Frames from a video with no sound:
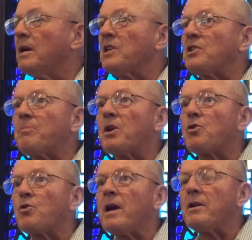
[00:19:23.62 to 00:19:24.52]
except the
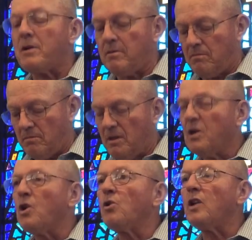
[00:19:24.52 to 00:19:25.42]
Creator
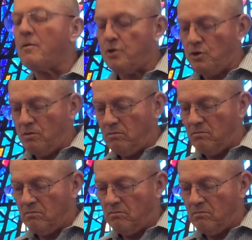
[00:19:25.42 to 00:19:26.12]
who loves you.